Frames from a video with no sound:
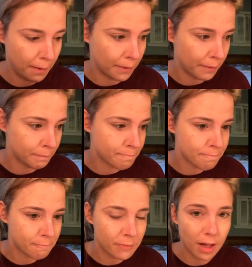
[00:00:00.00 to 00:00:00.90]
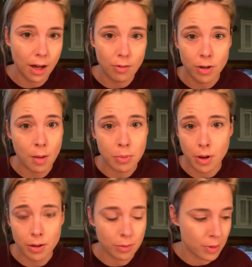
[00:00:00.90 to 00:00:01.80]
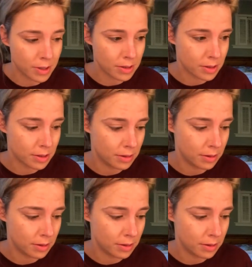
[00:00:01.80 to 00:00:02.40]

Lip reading: I have a couple other ones.